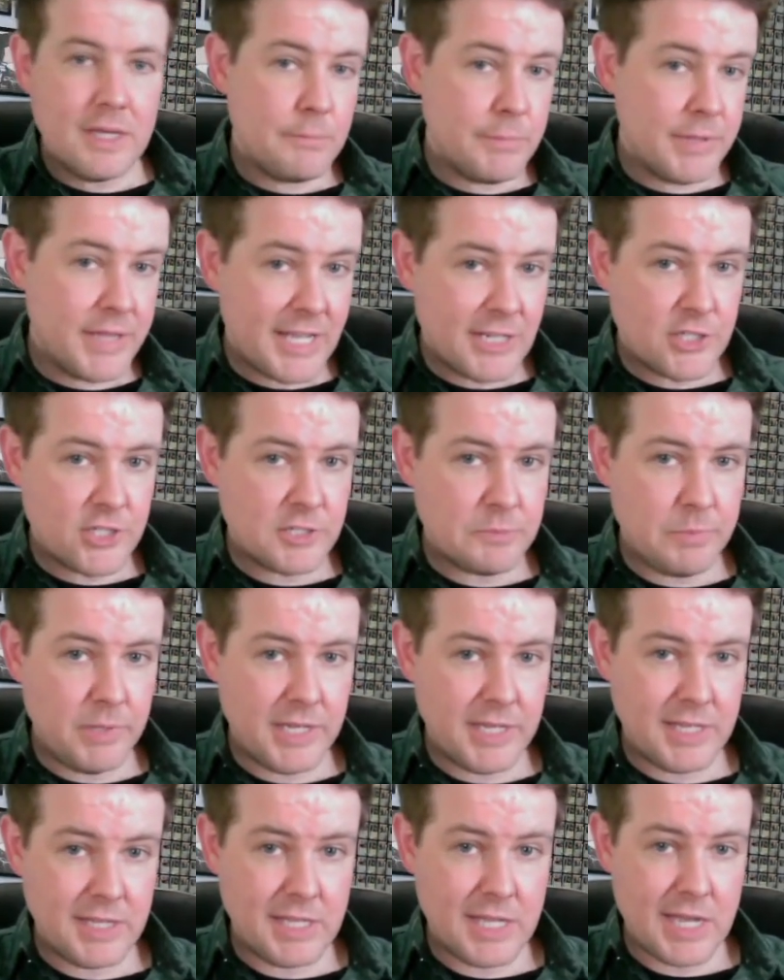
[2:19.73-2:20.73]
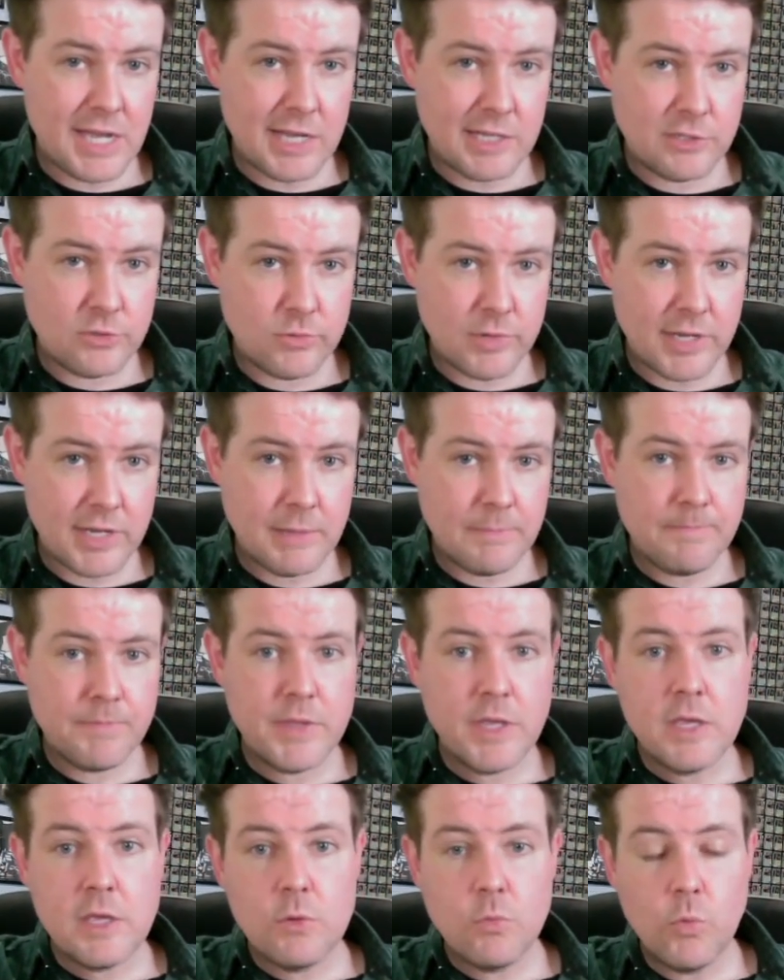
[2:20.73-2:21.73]
But that's just playing the odds, right?
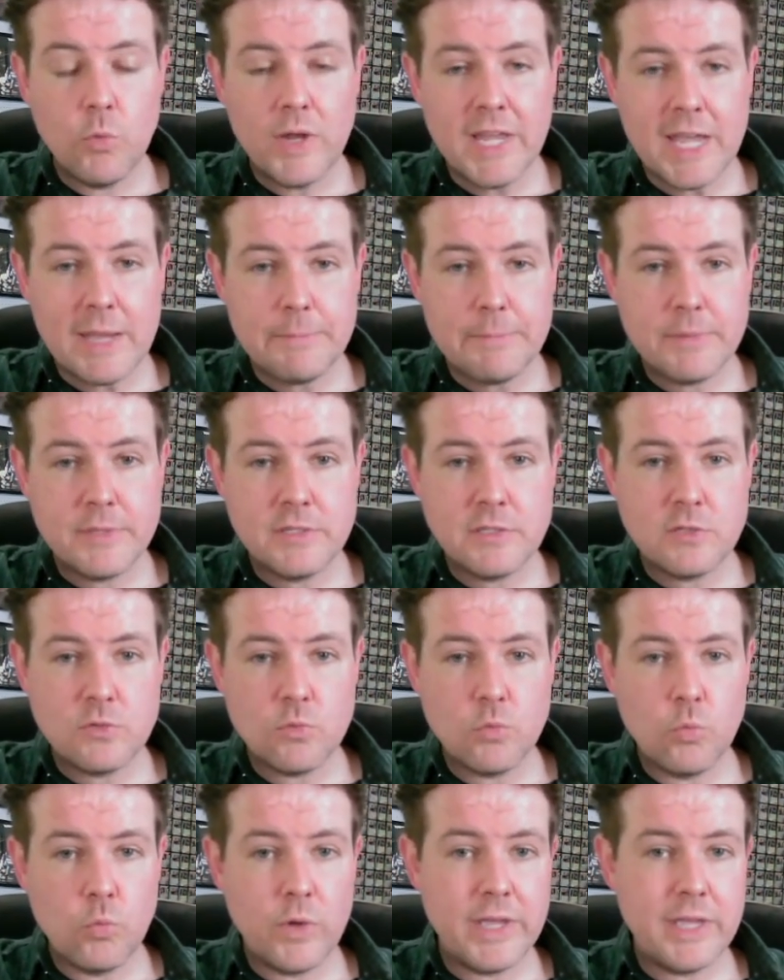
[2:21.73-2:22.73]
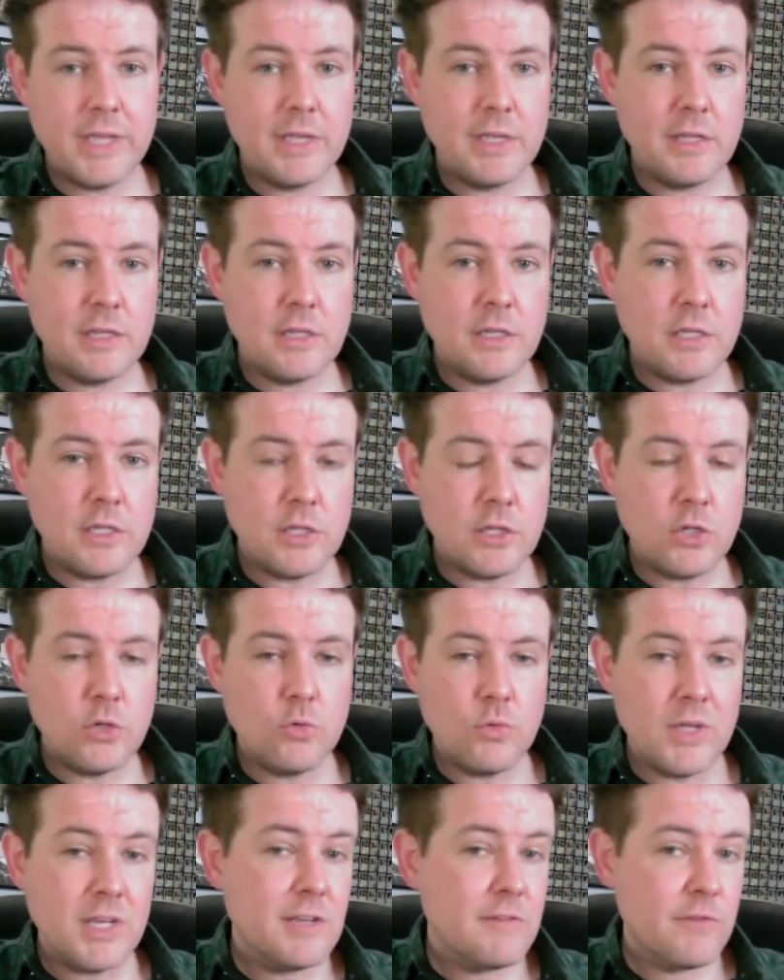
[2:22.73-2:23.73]
What happens when
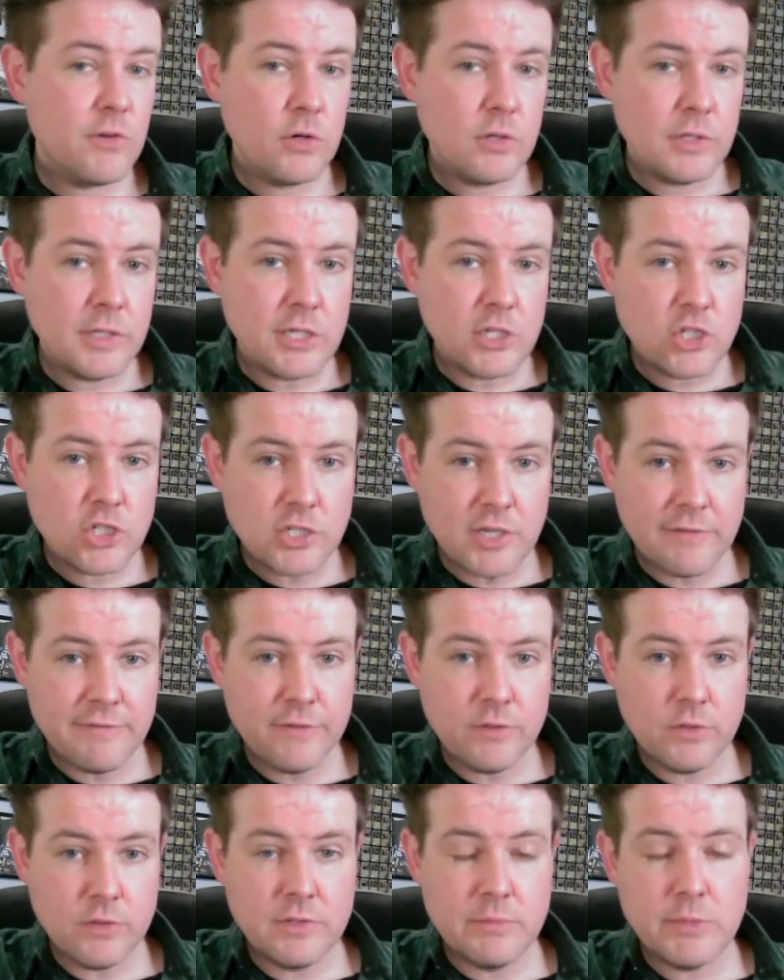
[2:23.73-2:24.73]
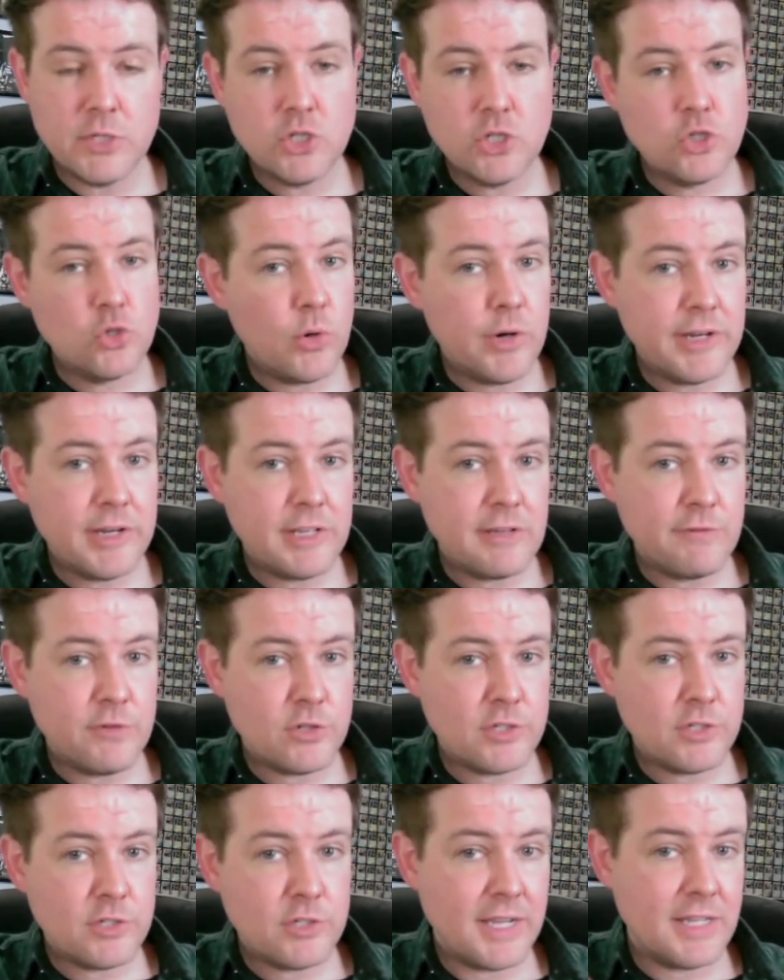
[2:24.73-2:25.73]
you inadvertently shuffle the majority of your
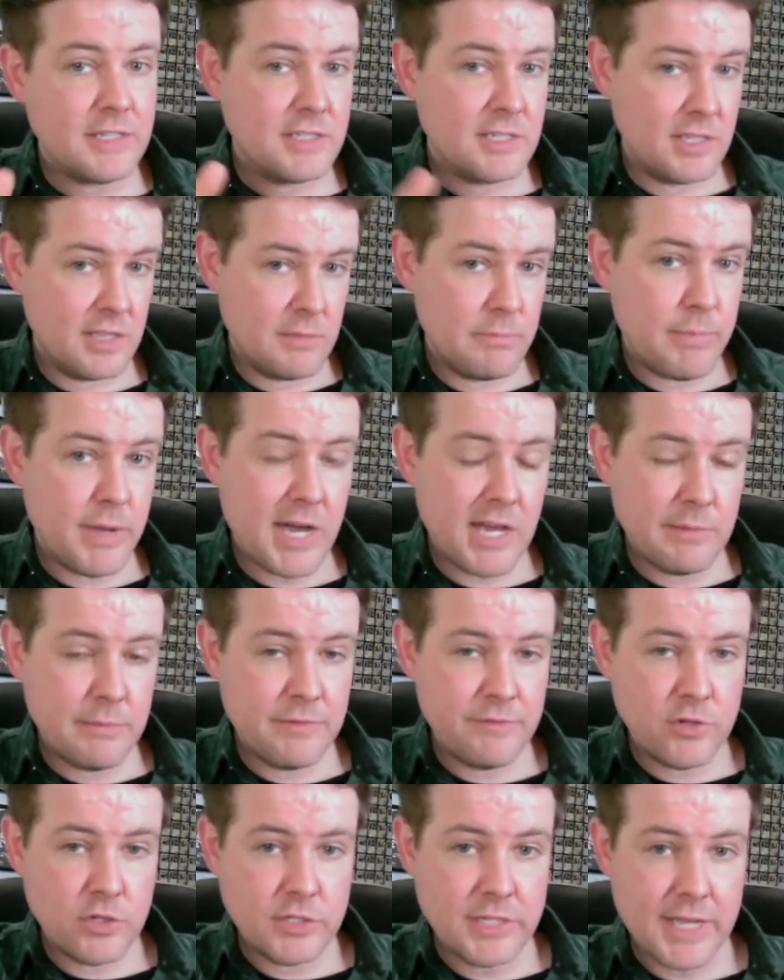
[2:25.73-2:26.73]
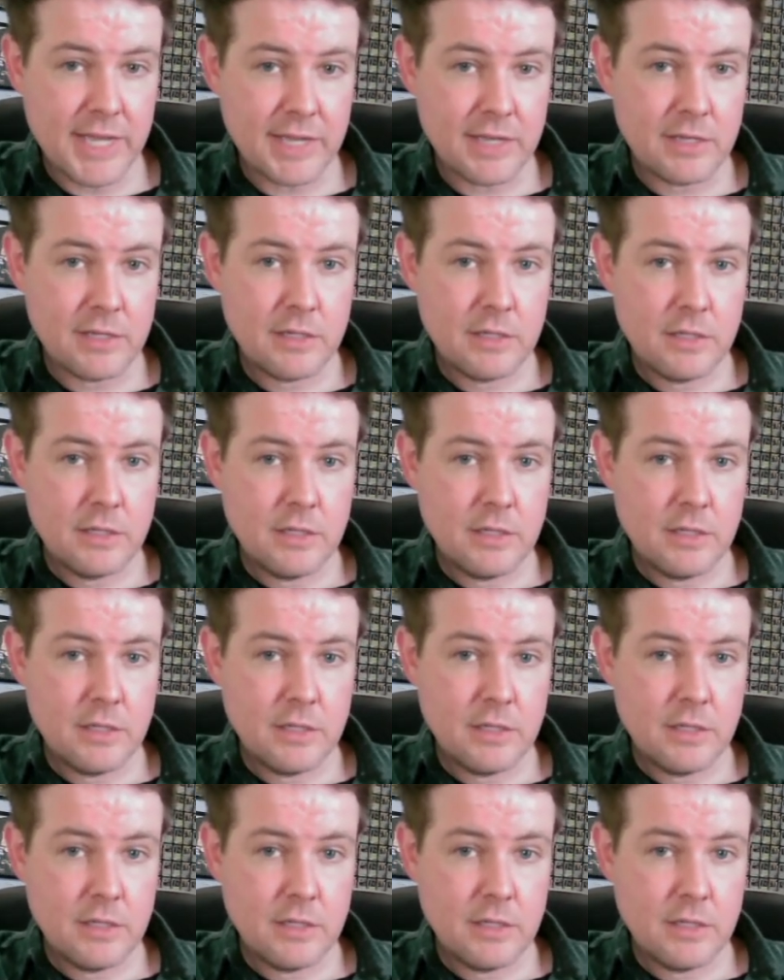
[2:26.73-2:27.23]
sites to the bottom of your deck?